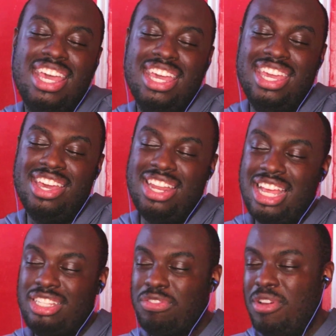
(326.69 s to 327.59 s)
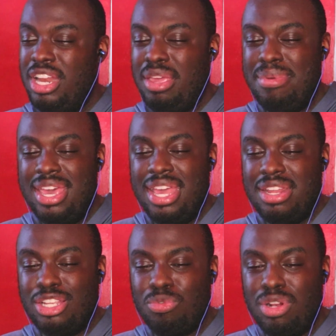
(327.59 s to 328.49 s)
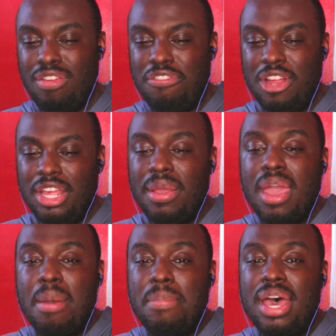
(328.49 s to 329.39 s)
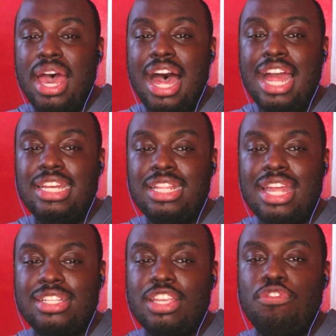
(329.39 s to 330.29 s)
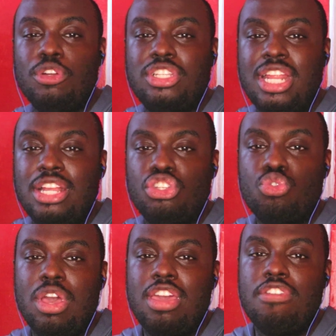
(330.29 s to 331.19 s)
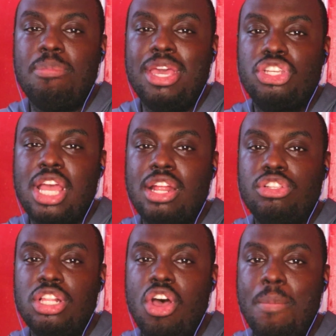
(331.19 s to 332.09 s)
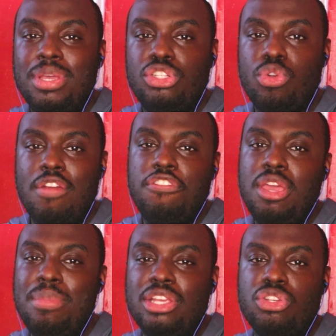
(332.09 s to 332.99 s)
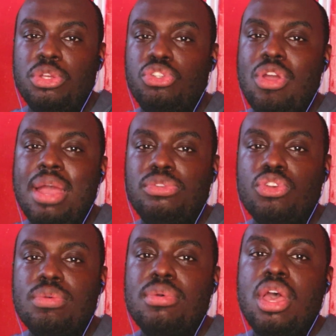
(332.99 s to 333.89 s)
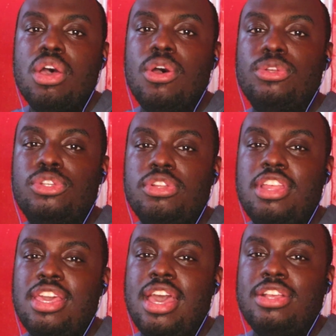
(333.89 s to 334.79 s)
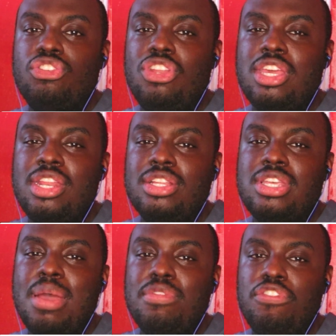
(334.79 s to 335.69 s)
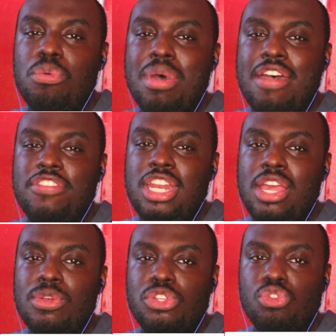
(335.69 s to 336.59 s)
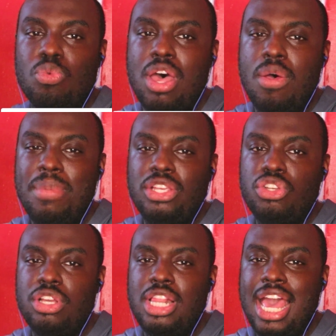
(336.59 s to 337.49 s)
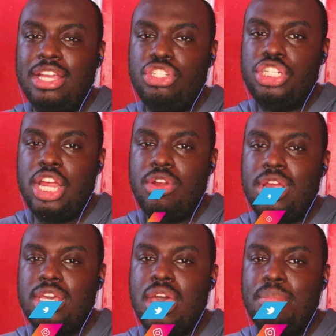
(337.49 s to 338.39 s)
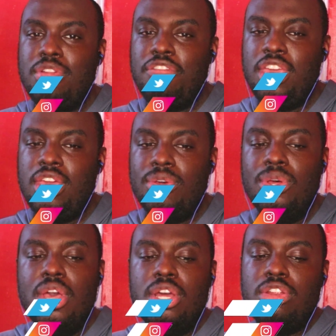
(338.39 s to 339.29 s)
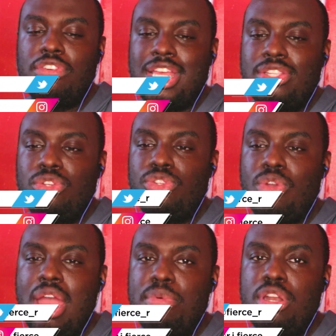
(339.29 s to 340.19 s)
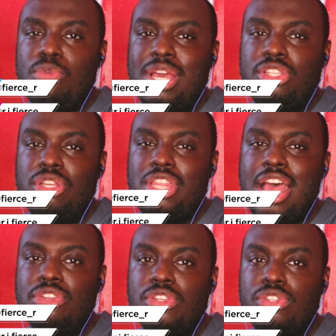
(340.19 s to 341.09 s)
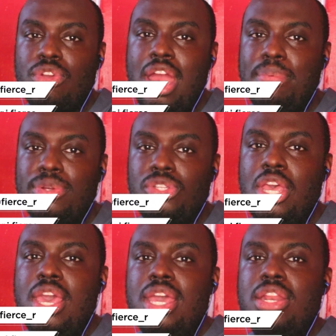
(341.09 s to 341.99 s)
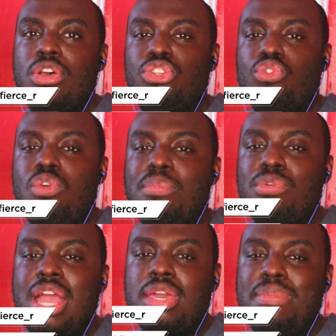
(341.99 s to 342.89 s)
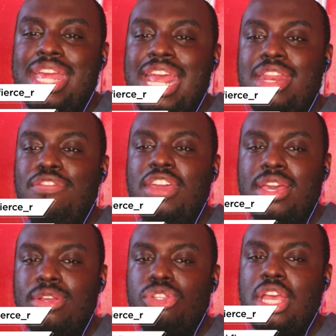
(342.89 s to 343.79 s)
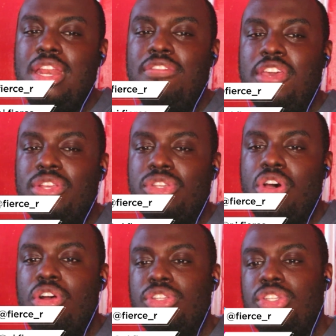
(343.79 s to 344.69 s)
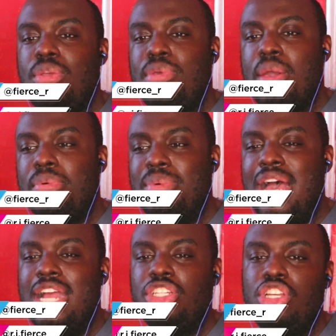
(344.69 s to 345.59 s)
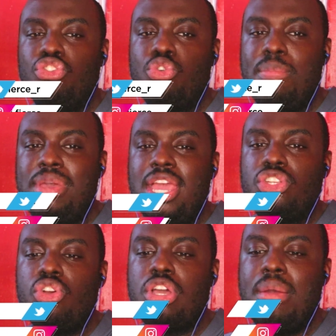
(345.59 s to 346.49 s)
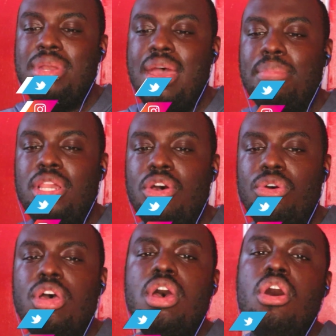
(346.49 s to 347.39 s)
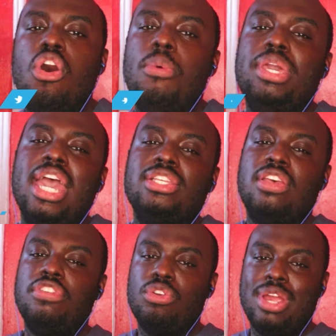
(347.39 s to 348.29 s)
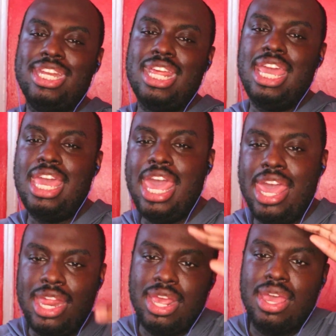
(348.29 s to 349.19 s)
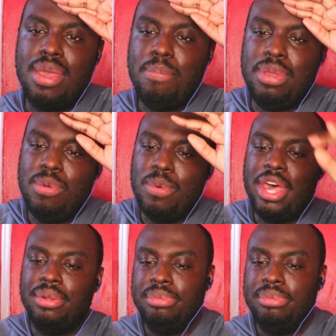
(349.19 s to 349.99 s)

yeah, that's funny, man. That's really funny. But I think that's it for today. Just want to give a big shout out to Long Beach Griffy. Make sure you subscribe to him. Also, thank you guys for taking the time to view my videos as well. Make sure you like, share, and comment the video. Don't forget to subscribe on the way to a thousand subscribers. And also, when we recommend any videos, any videos at all, to see me up on my Twitter page or comment down below. Hope you guys have a great day and be well.